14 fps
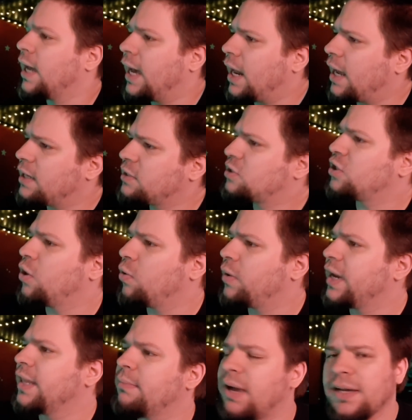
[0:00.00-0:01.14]
and I saw
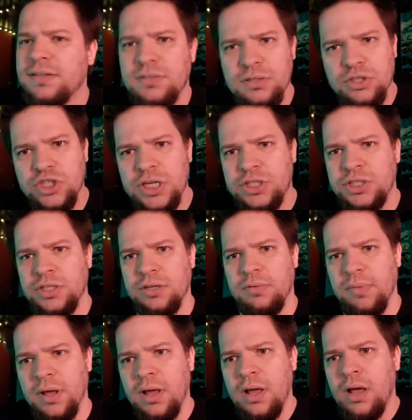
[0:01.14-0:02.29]
in my
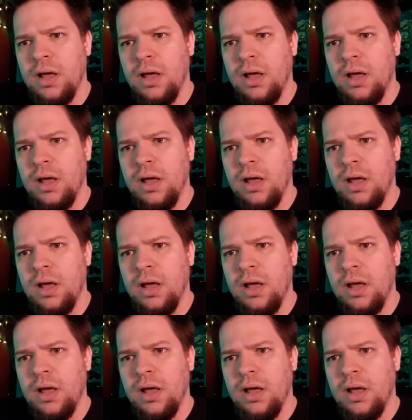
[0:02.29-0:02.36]
suggestion